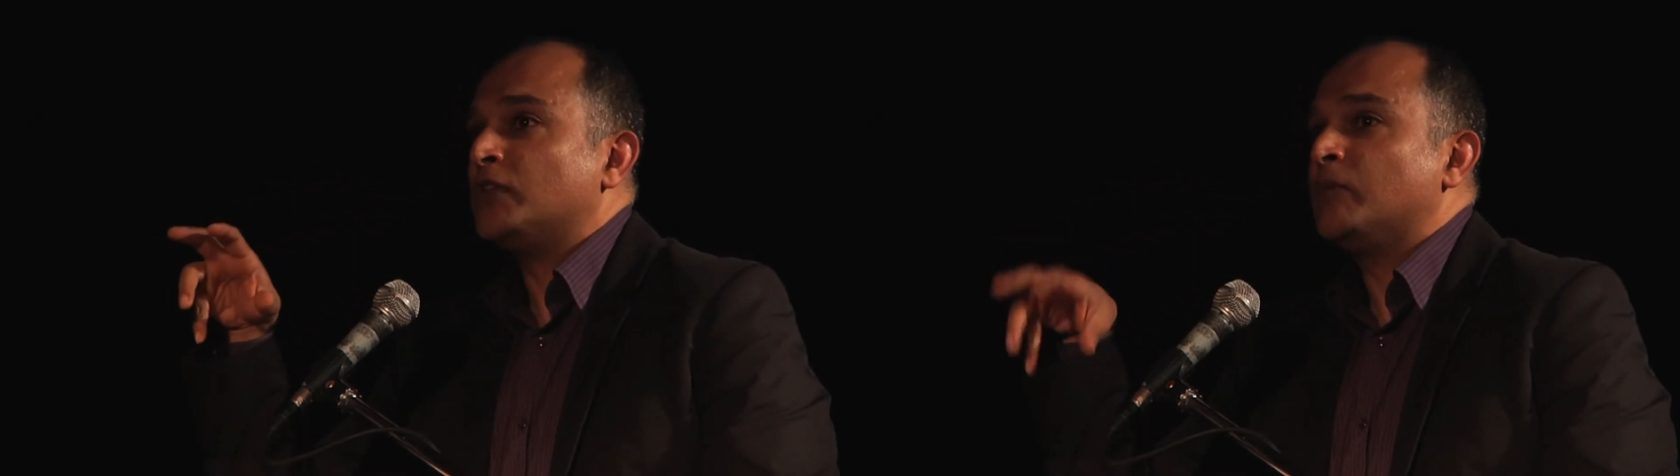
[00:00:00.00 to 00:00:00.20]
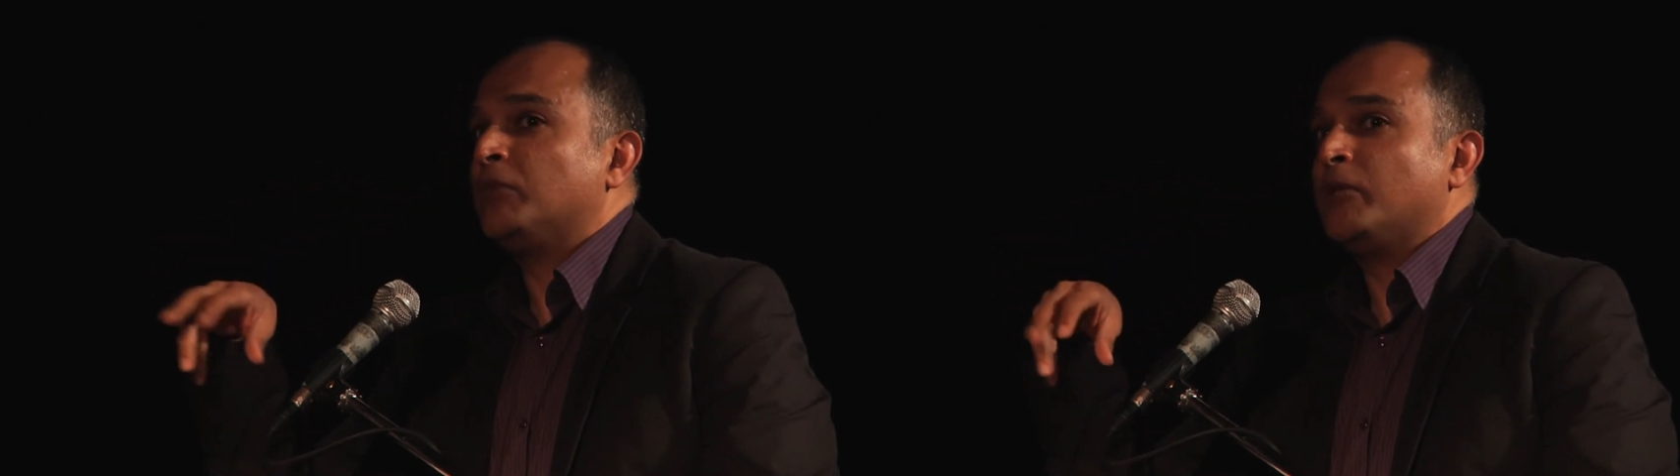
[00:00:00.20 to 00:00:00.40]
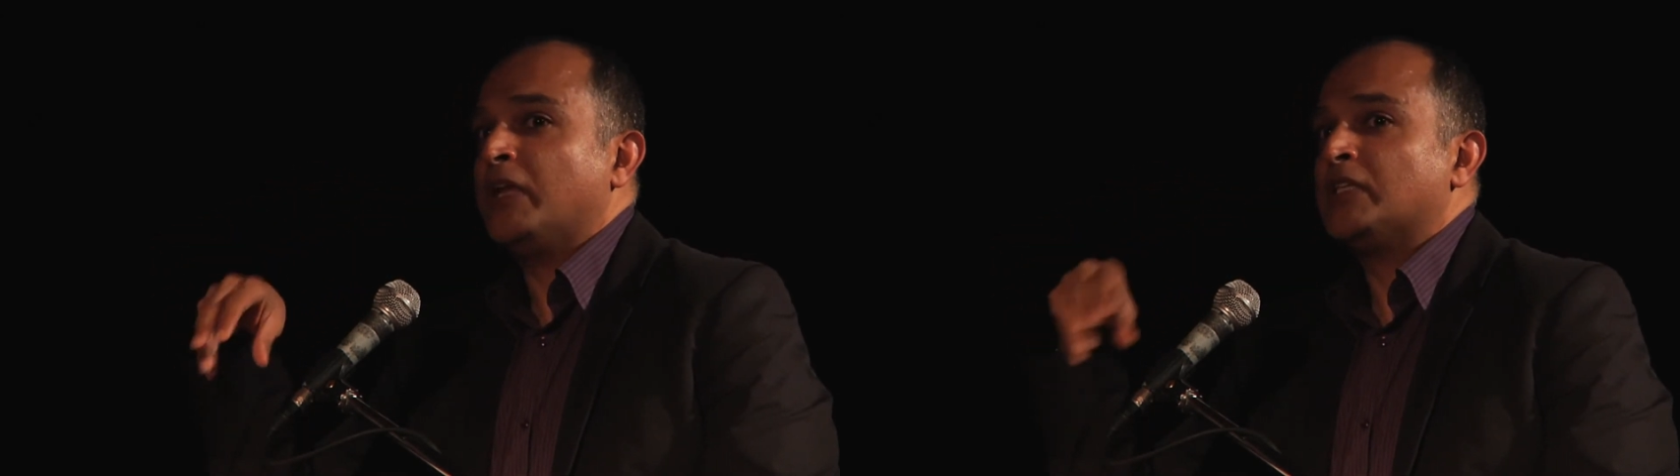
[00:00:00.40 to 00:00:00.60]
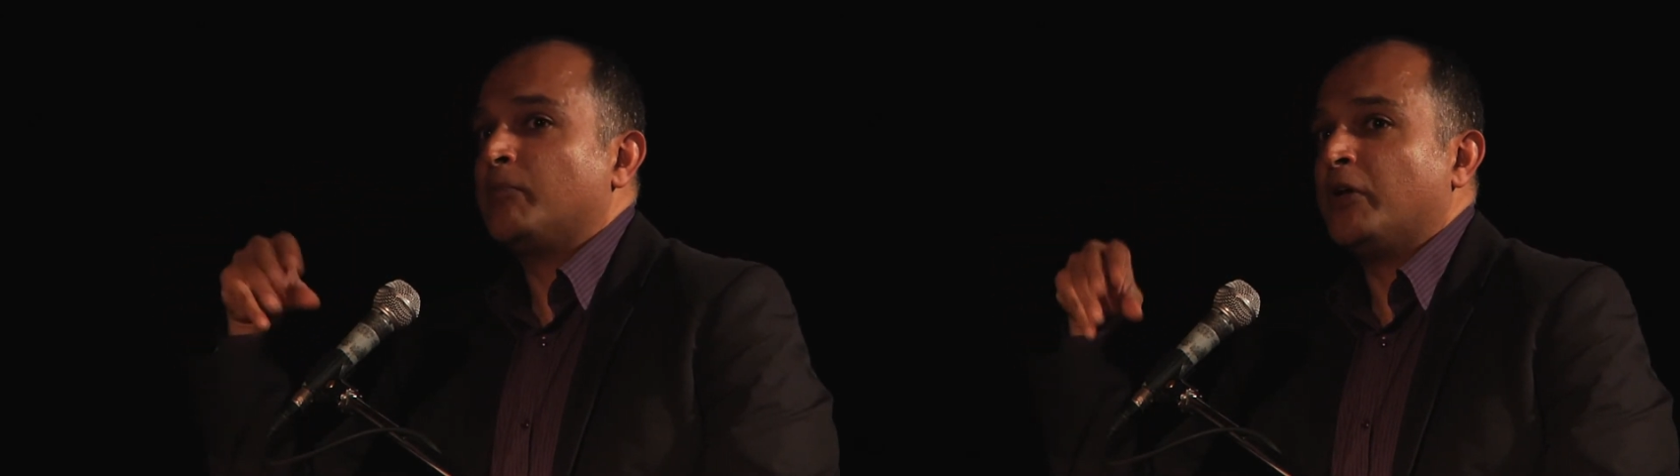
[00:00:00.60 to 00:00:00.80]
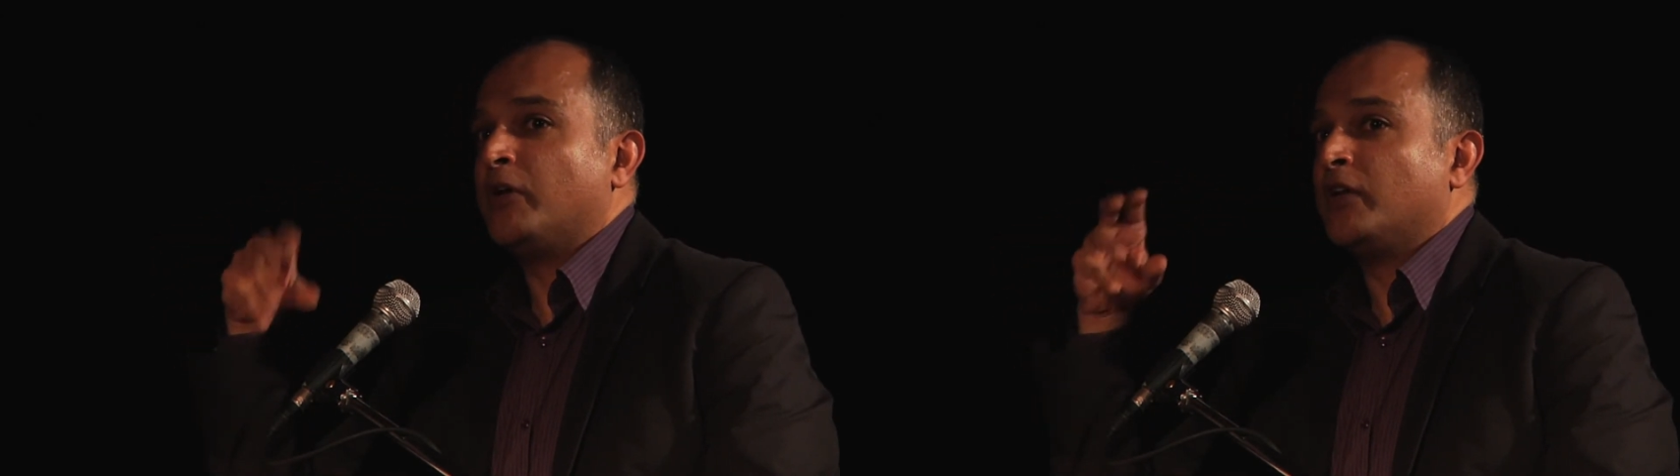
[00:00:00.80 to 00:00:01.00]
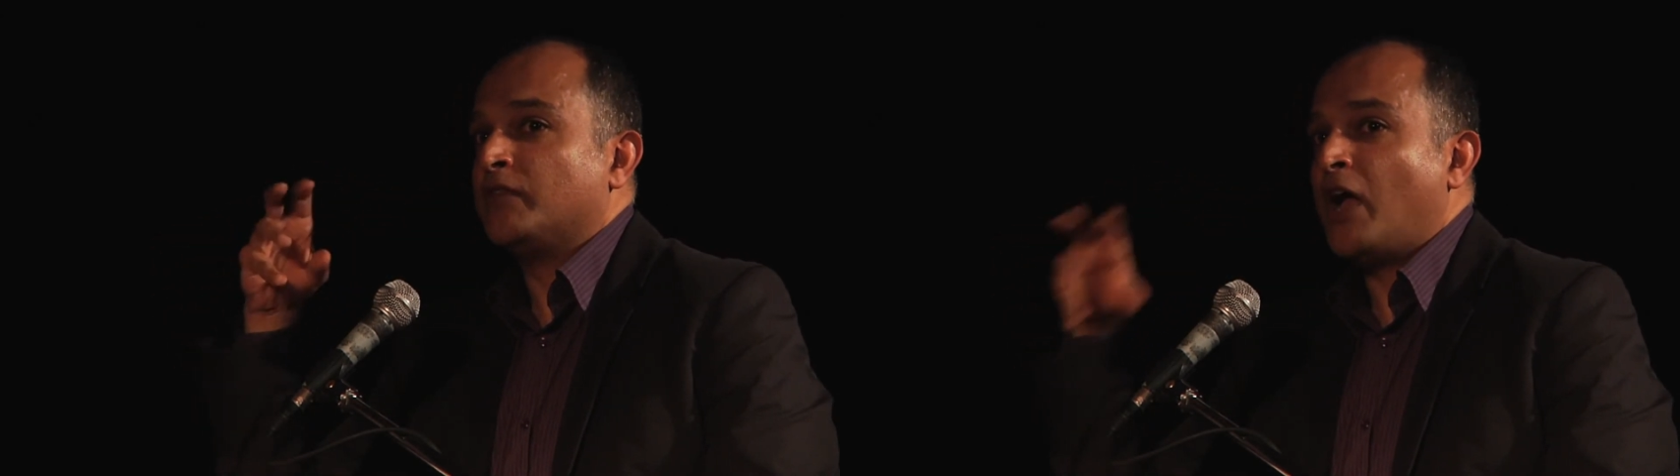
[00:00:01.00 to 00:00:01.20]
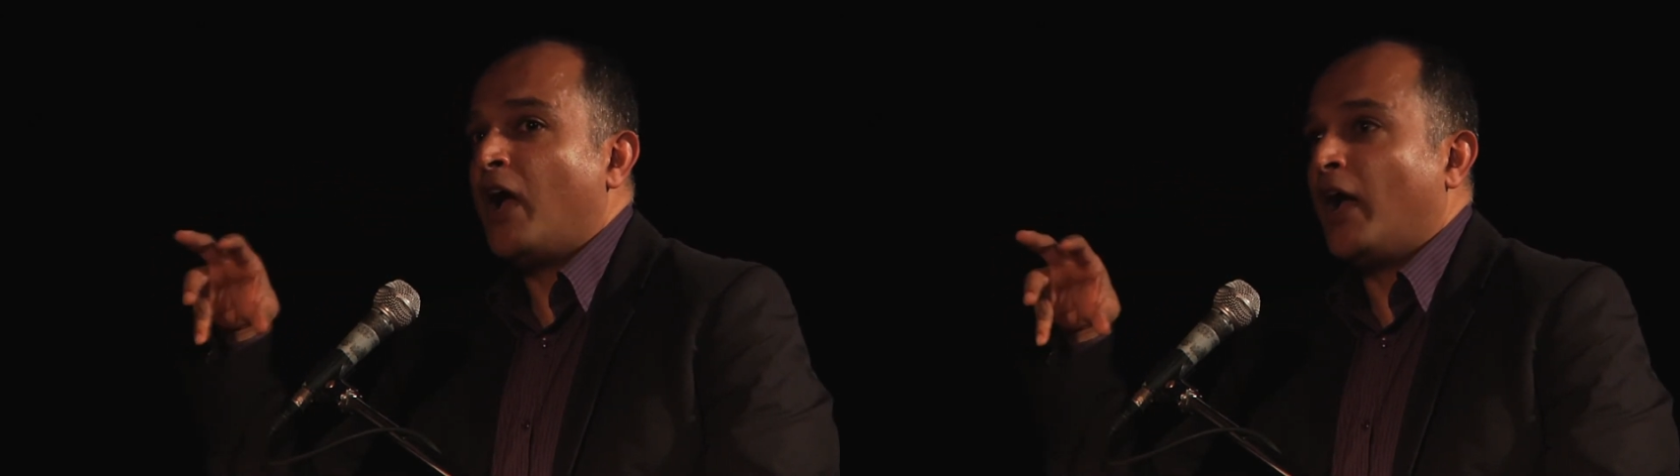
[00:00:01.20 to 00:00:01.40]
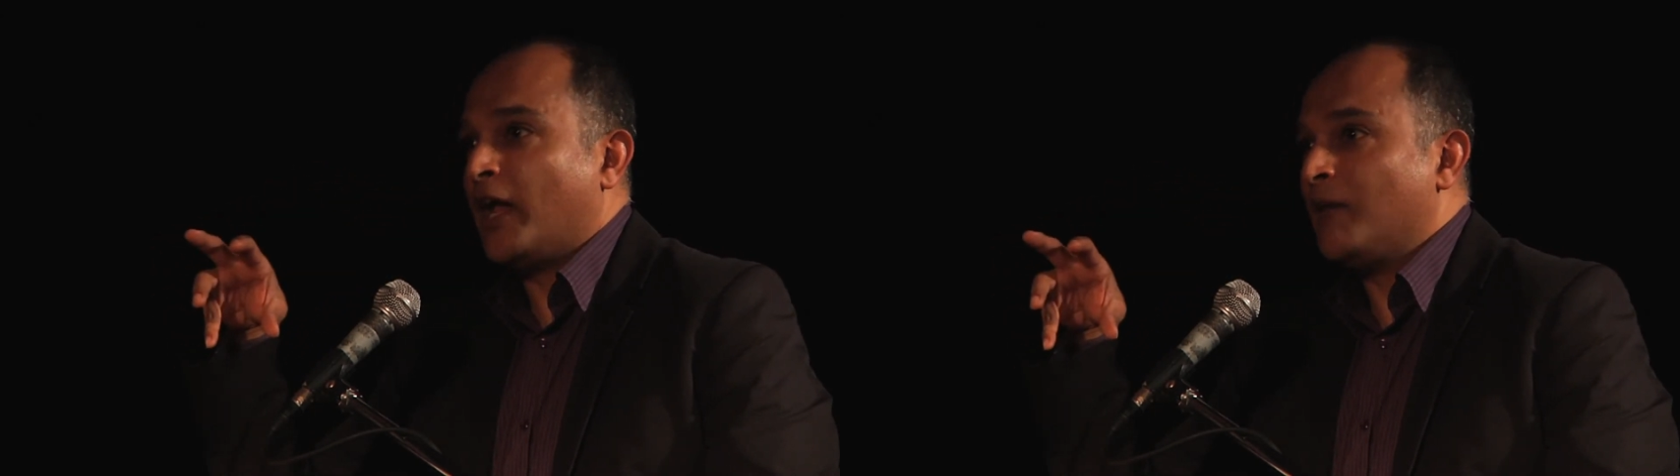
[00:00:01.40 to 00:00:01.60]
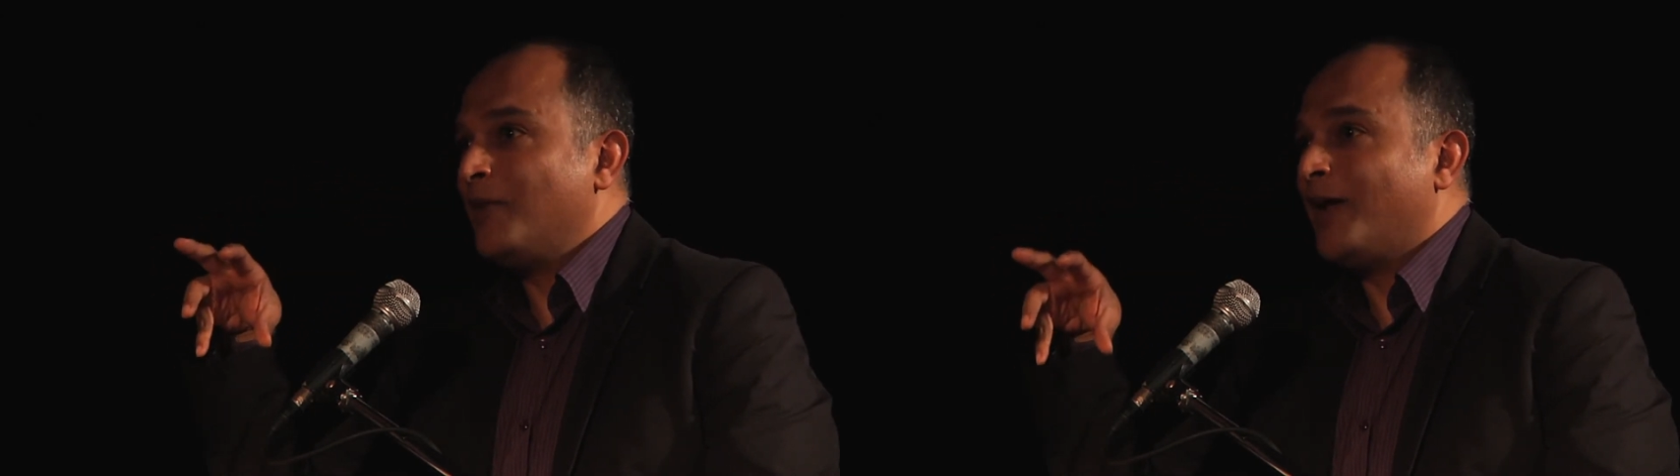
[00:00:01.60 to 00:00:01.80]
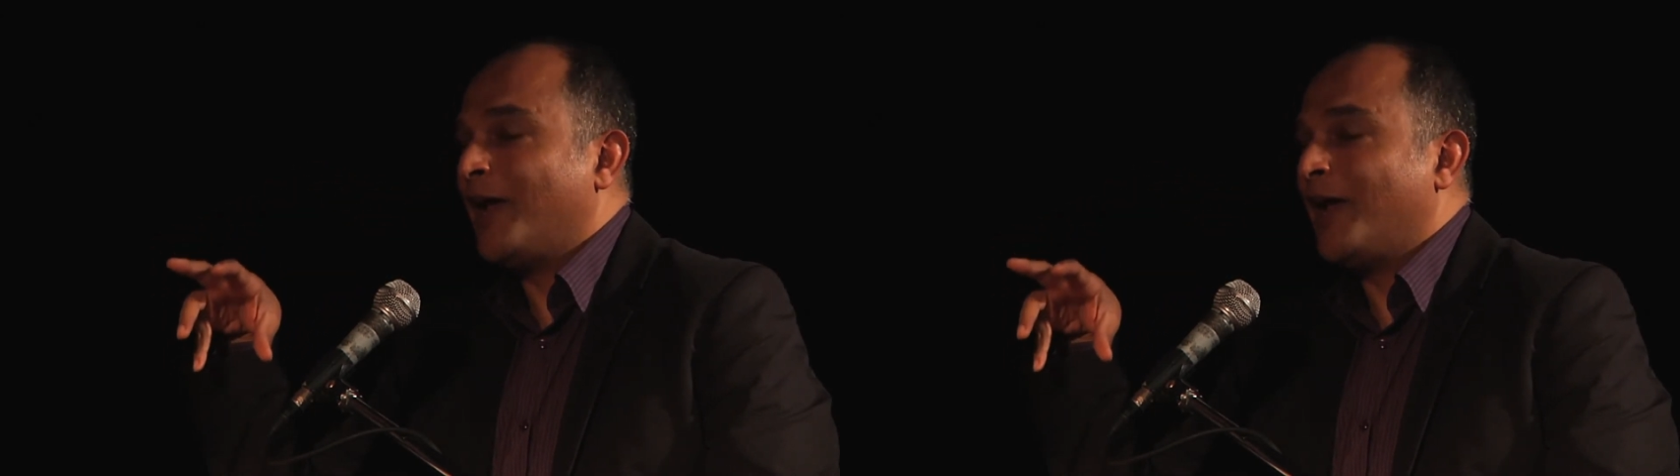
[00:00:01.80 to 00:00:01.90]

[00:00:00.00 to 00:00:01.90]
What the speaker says: simply means a period of time